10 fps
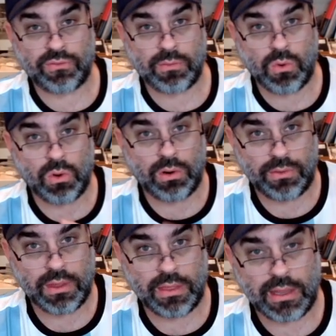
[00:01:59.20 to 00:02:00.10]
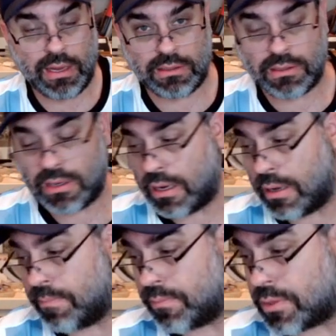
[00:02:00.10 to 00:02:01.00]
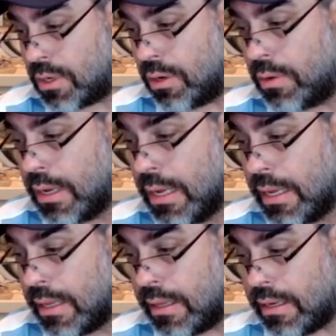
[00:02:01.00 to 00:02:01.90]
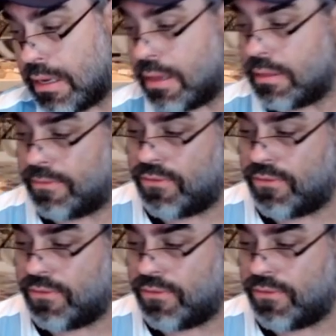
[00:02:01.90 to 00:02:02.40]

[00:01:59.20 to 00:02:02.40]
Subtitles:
for more than this. The